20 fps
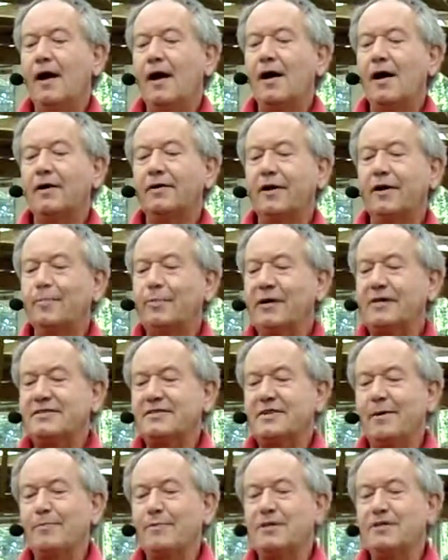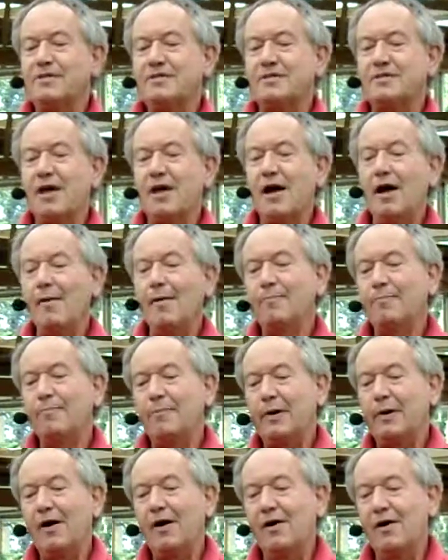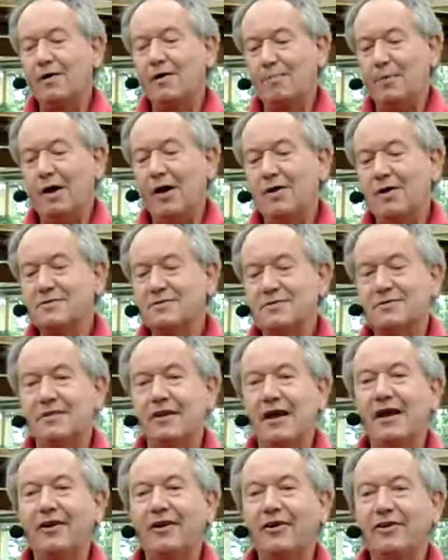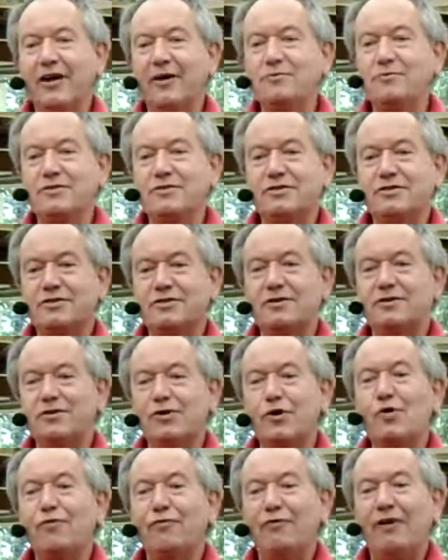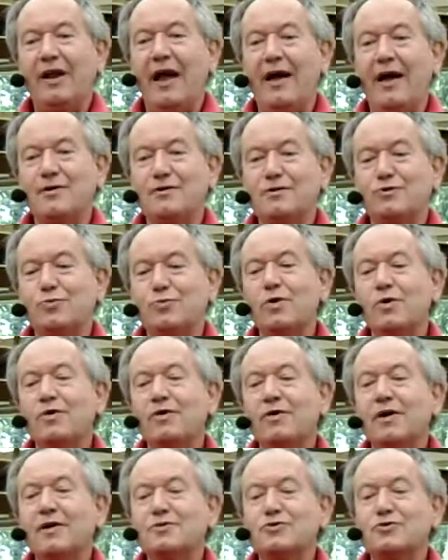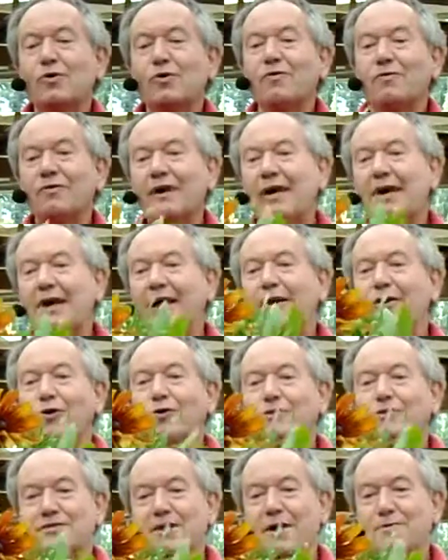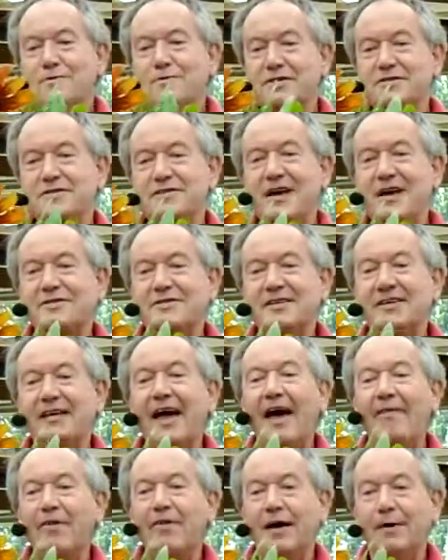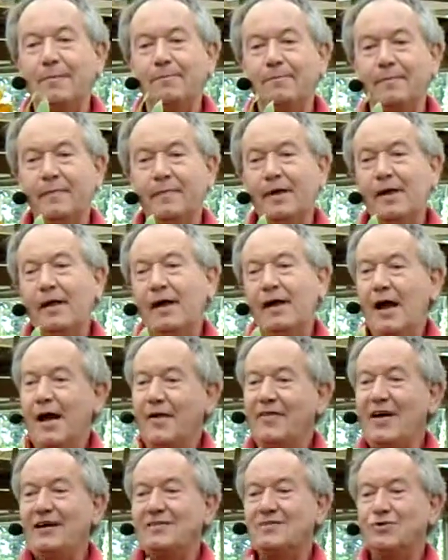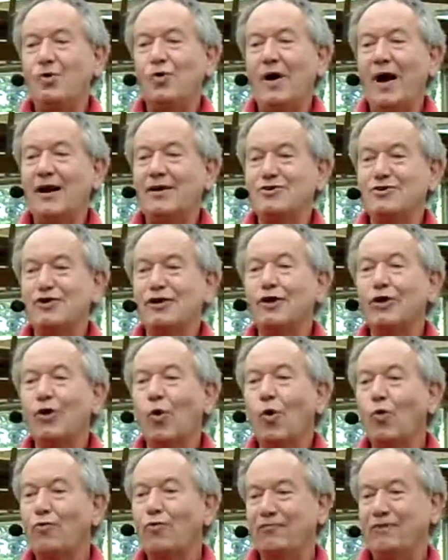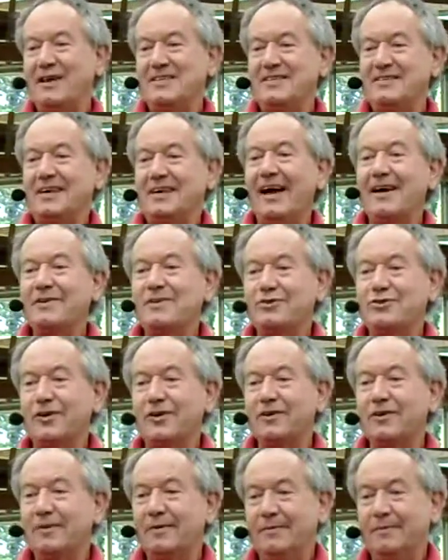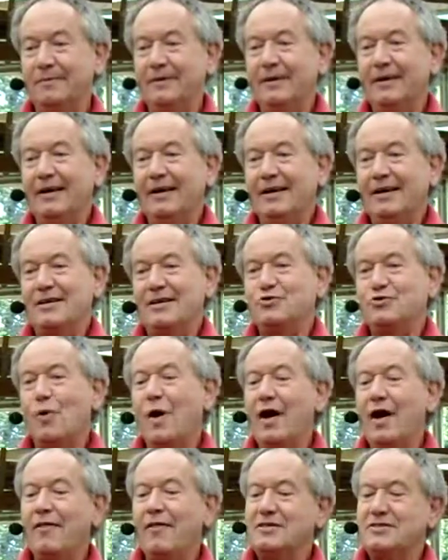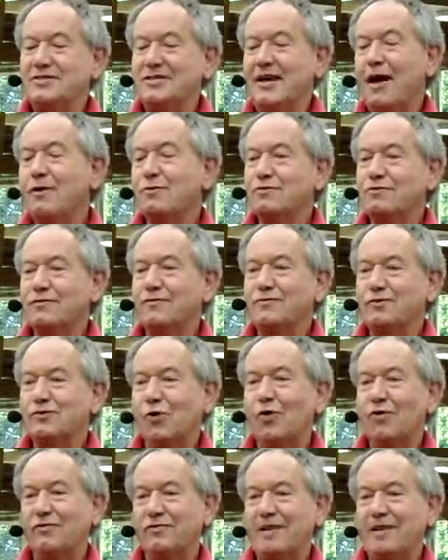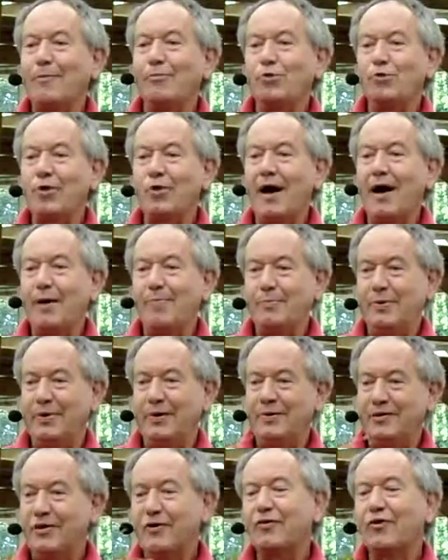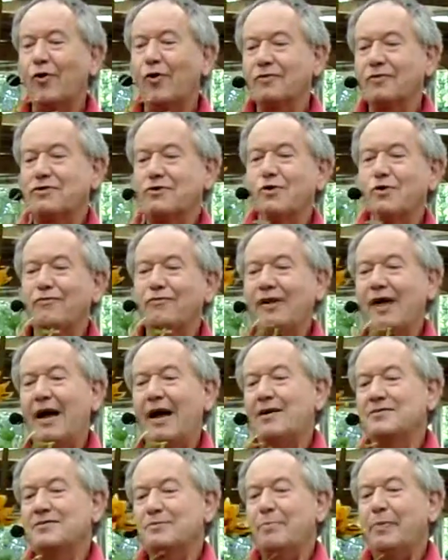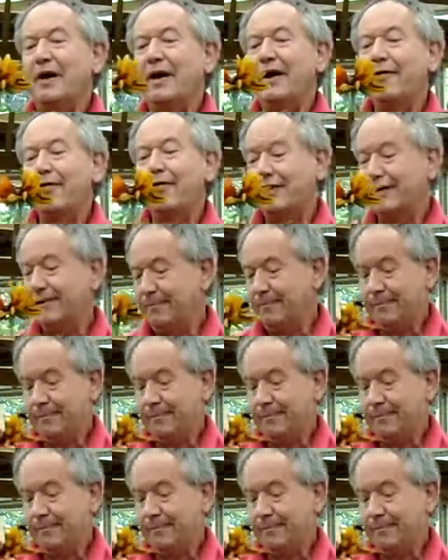And I picked up this plant and I noticed the two flowers were sort of look as though they're stuck together. And that's actually called fasciation. It's where the cells have sort of doubled up and you've got the two flowers appearing.